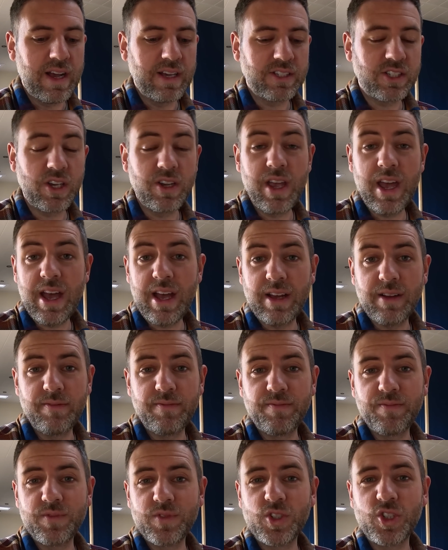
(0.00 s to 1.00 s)
So yeah,
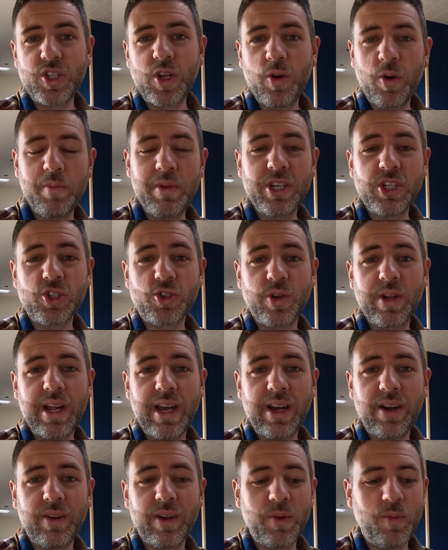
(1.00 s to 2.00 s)
still a mystery
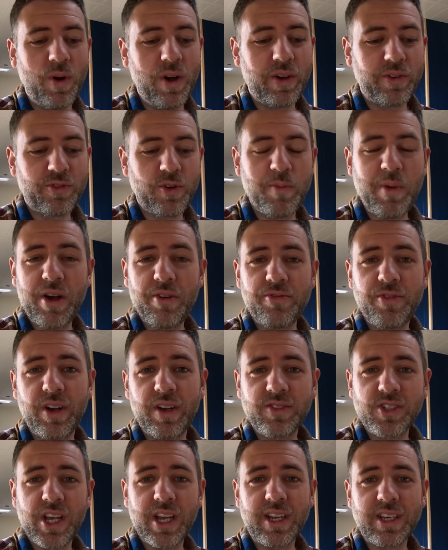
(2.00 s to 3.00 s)
now. It worked for about
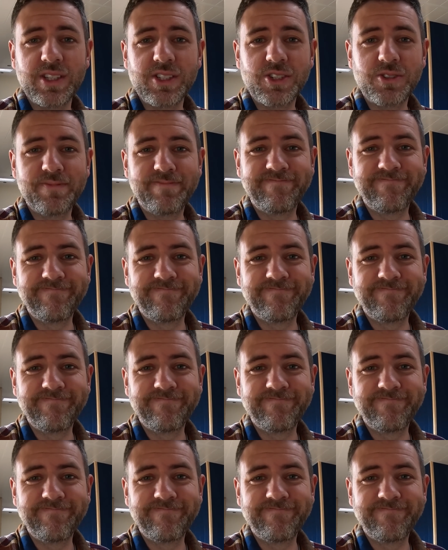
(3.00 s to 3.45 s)
5 seconds.